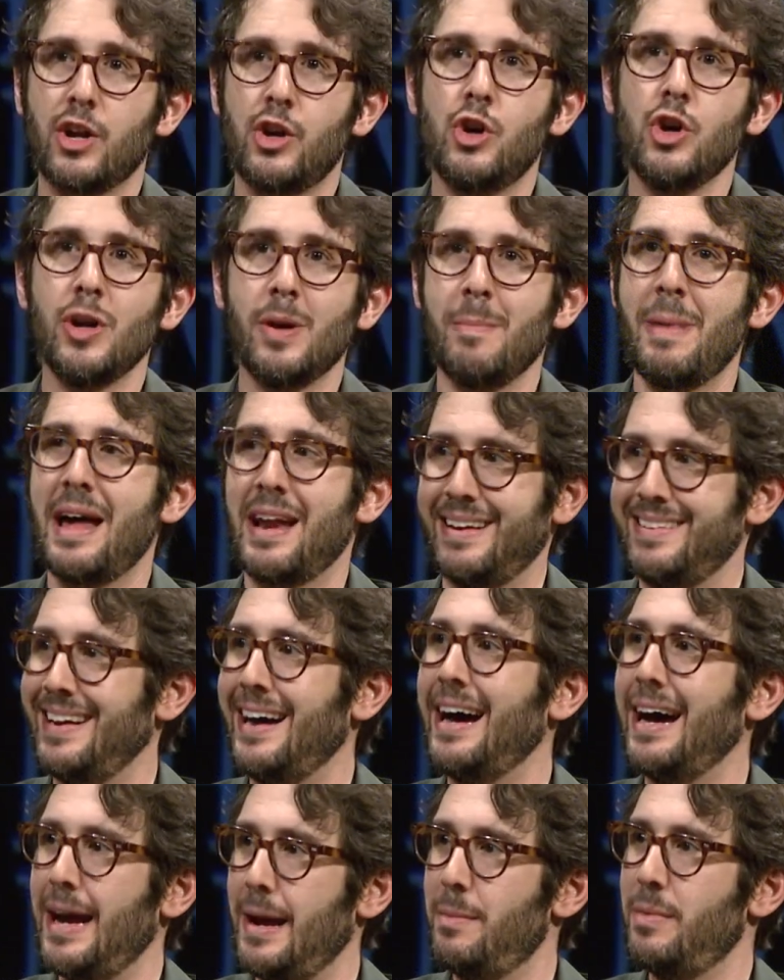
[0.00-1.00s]
good amount of
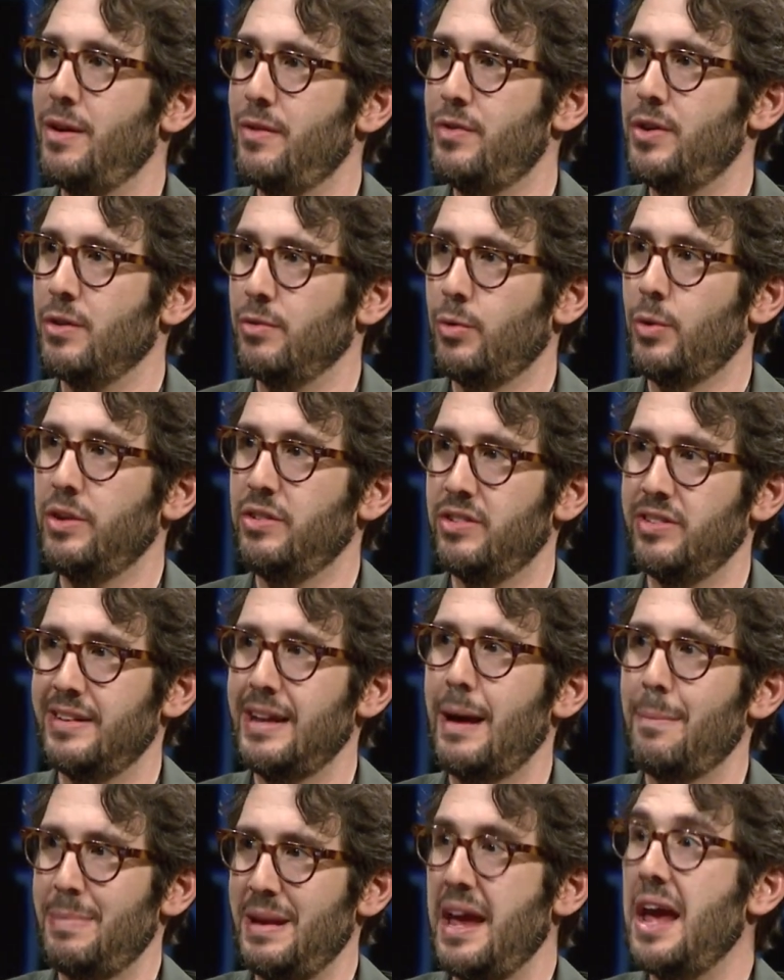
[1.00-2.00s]
time if your voice is
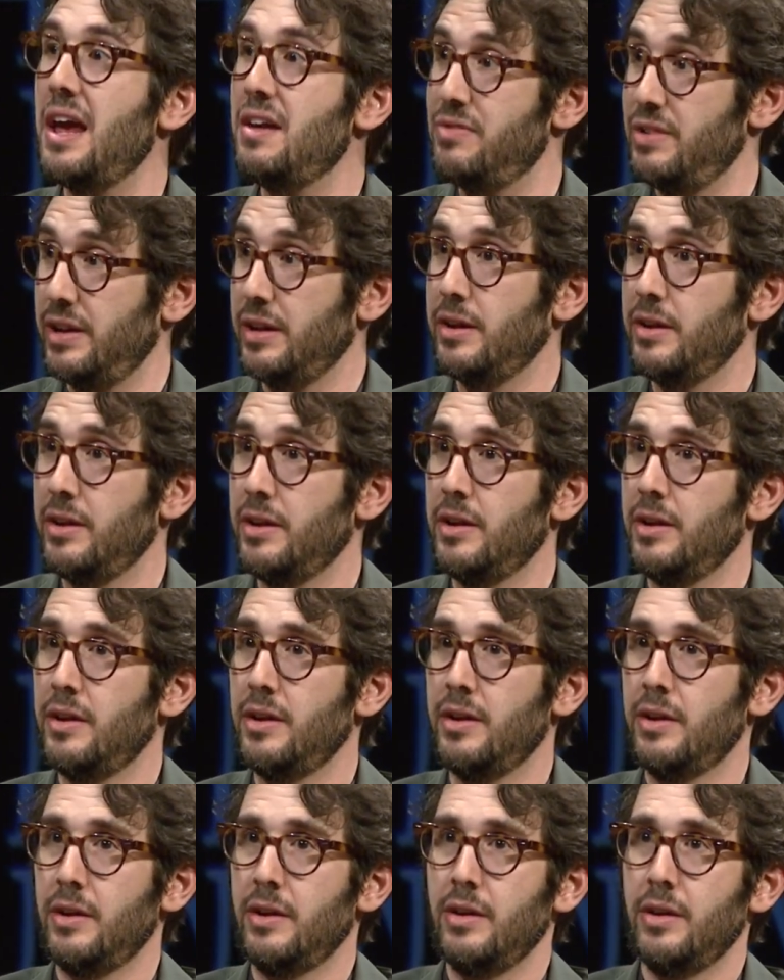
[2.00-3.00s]
not behaving
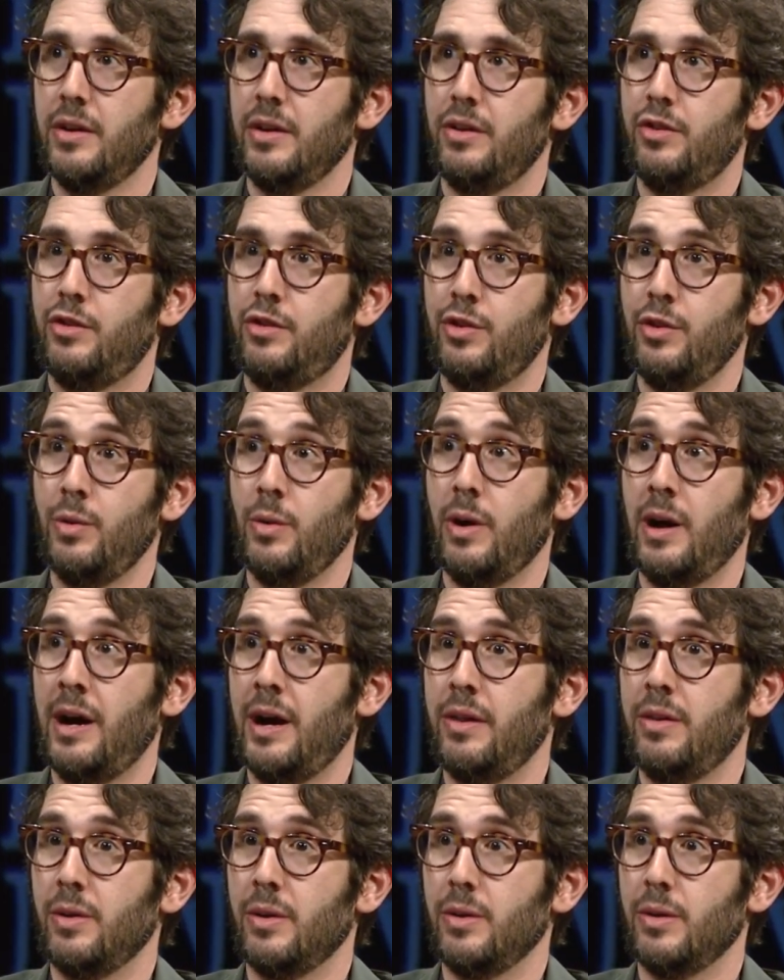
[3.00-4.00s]
to
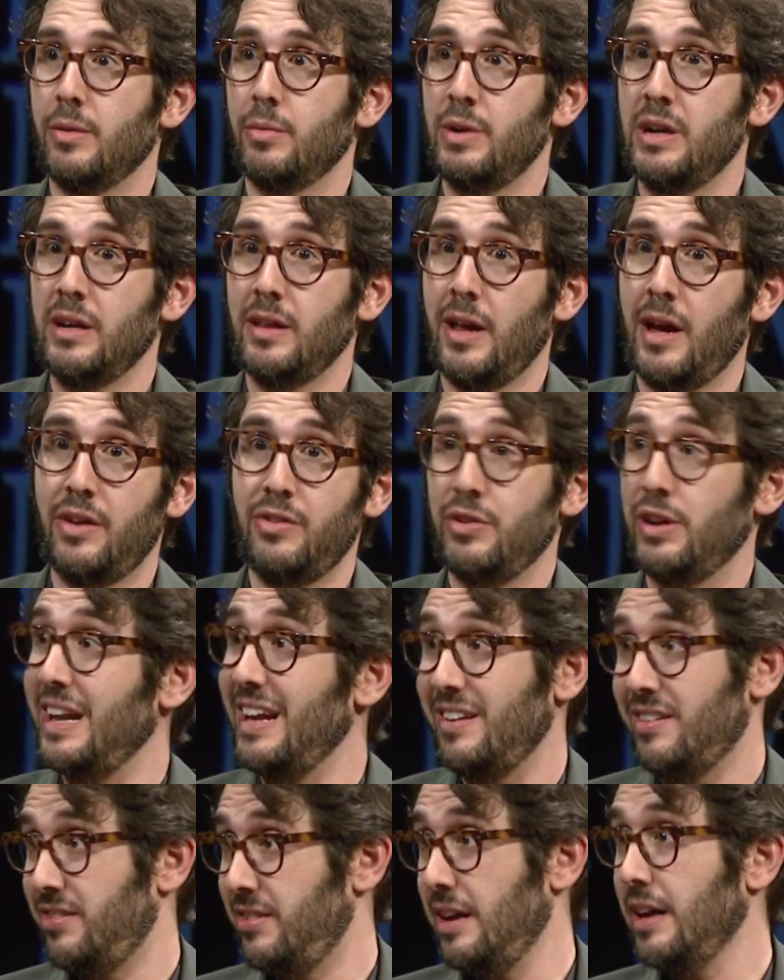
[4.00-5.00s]
either realize you're
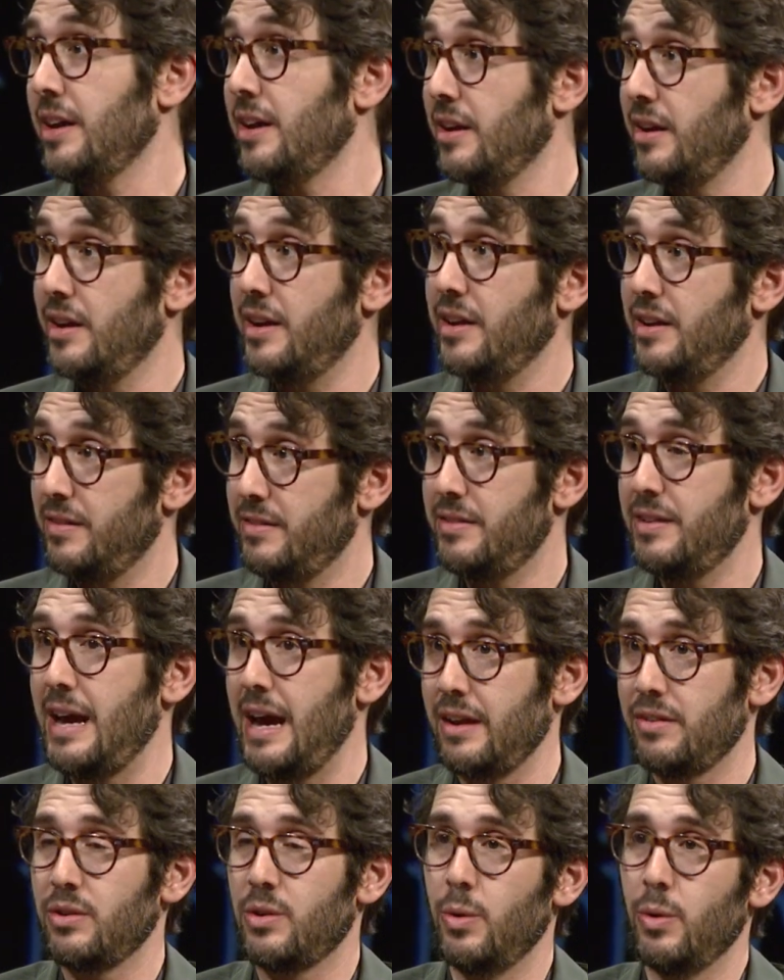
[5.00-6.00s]
getting sick and
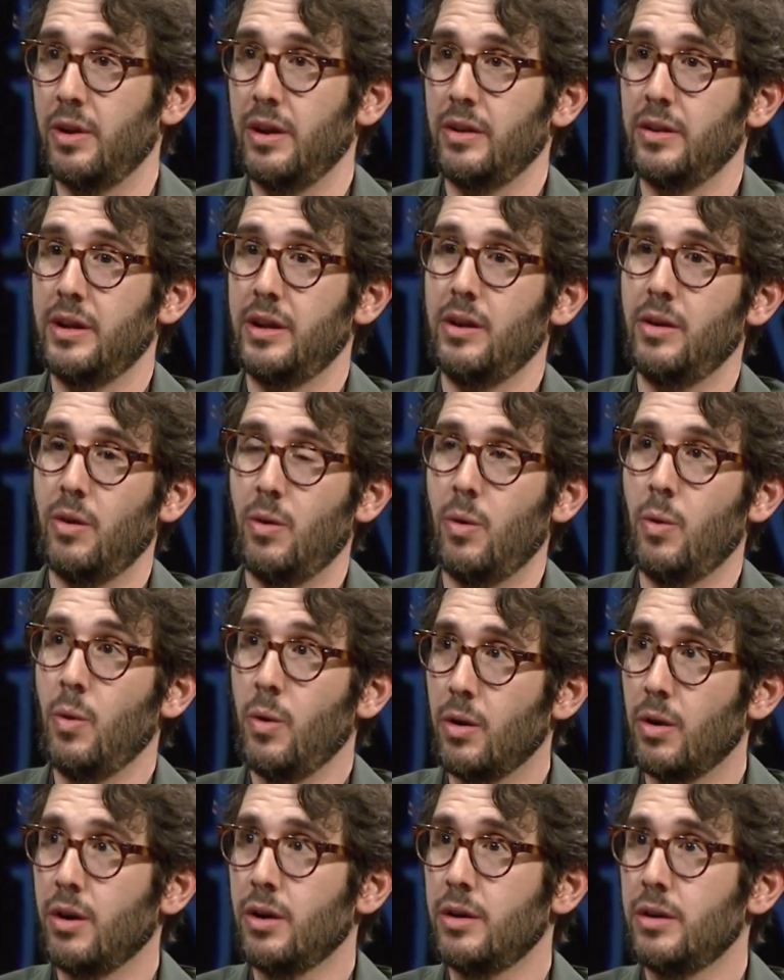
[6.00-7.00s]
act accordingly
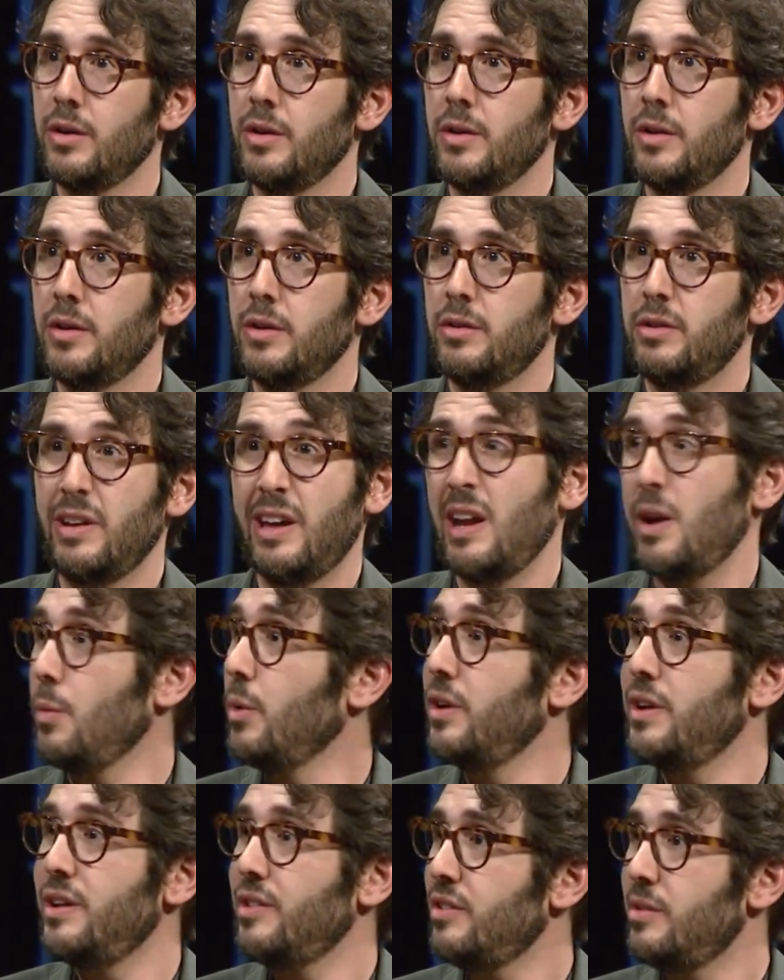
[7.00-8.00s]
or to get it
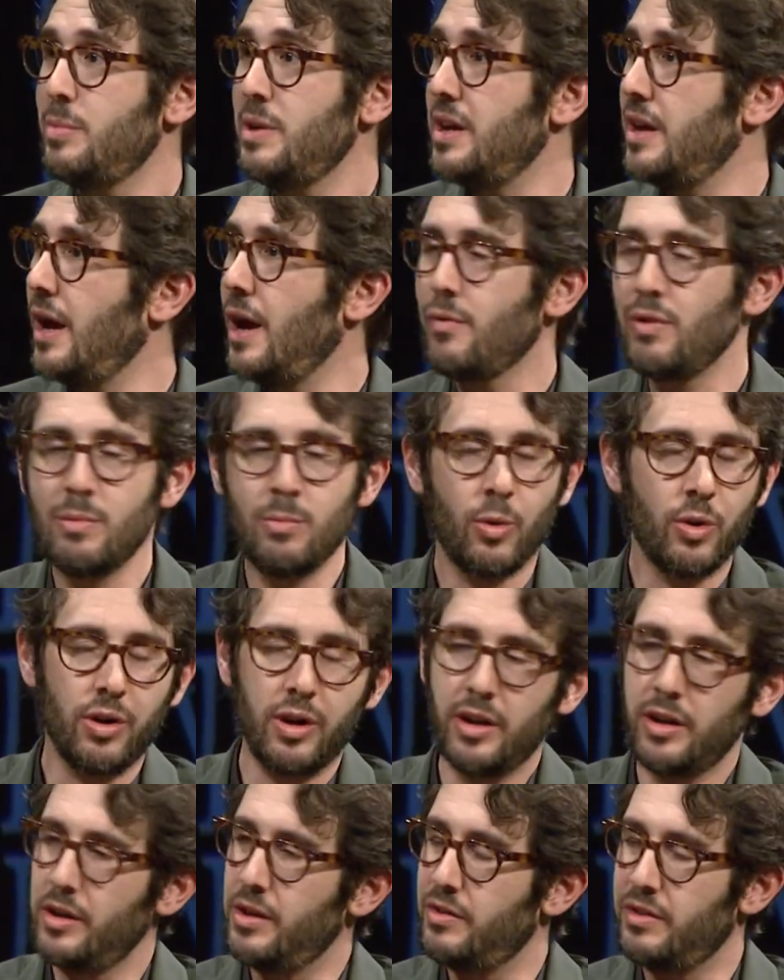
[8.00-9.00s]
where it needs to be. Every
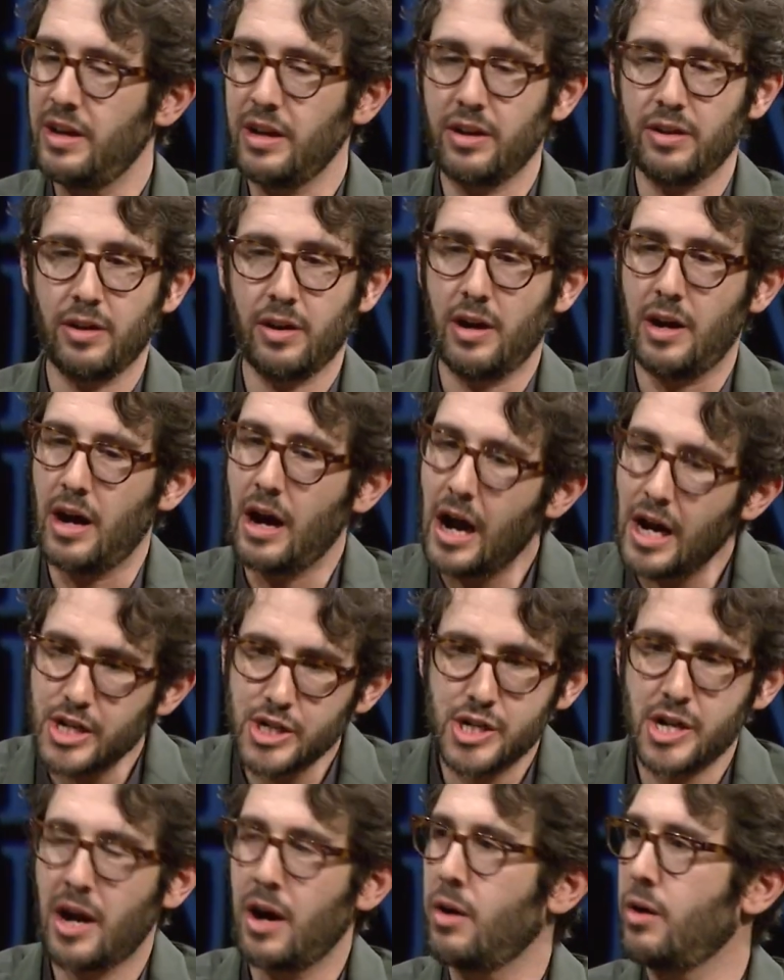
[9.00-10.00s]
morning you take a, a hot
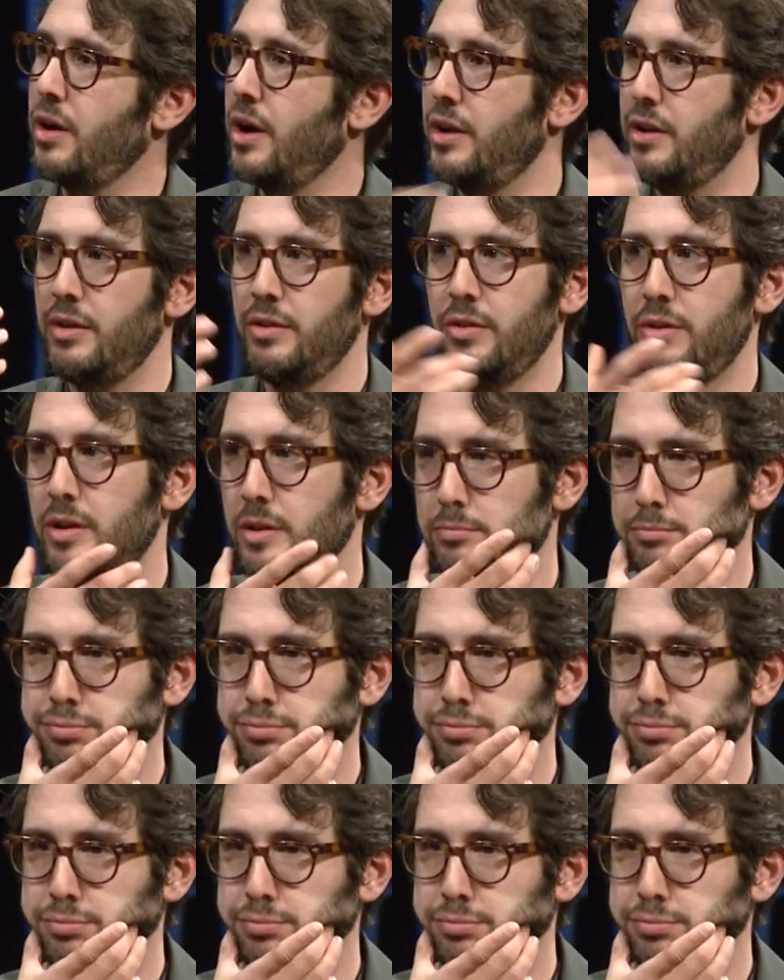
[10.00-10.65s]
shower and you do your